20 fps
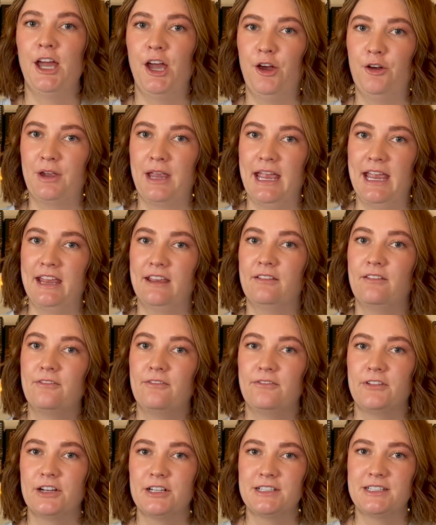Okay,
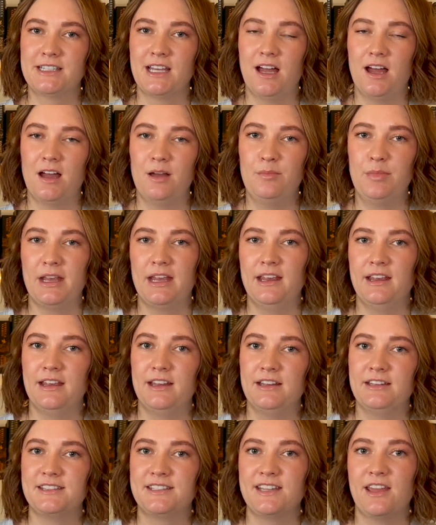first up
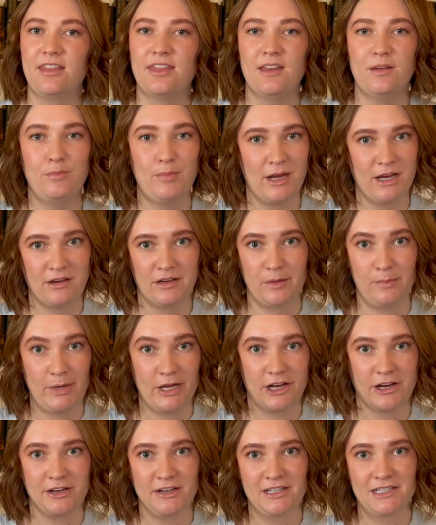is The Berry
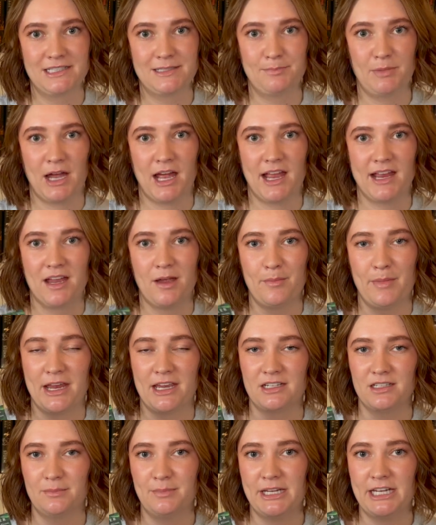Pickers by
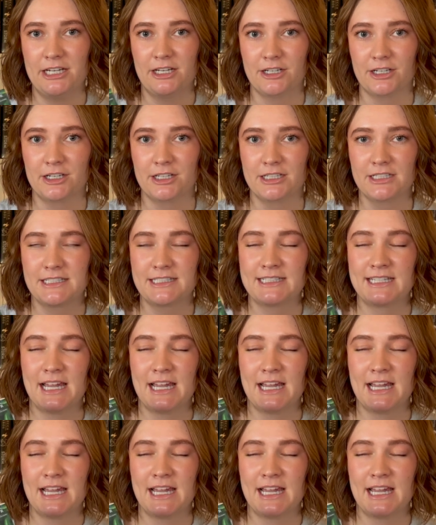Amanda Peters.